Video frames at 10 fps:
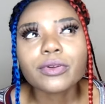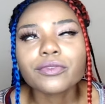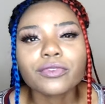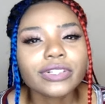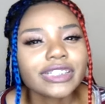we were
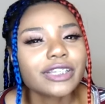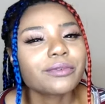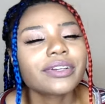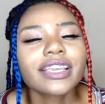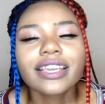14, we
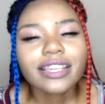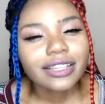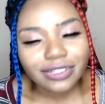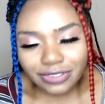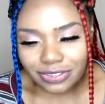were
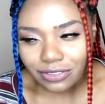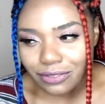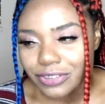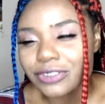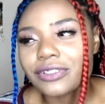kids, you
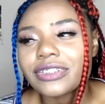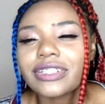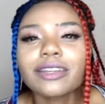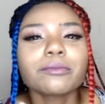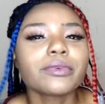know, so I was
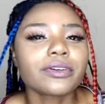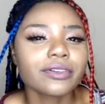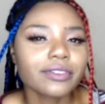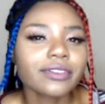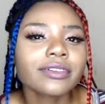like, bro.